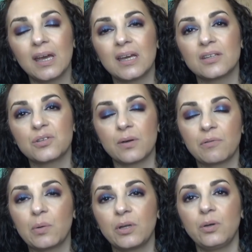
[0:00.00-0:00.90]
and to
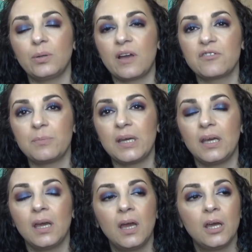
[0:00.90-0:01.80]
everyone who left
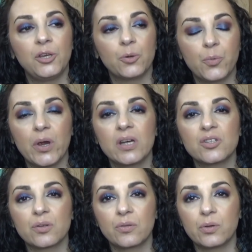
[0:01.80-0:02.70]
me your
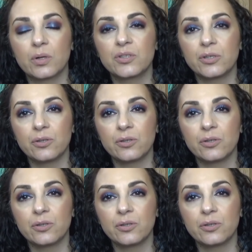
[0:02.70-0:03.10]
prayers, your thoughts,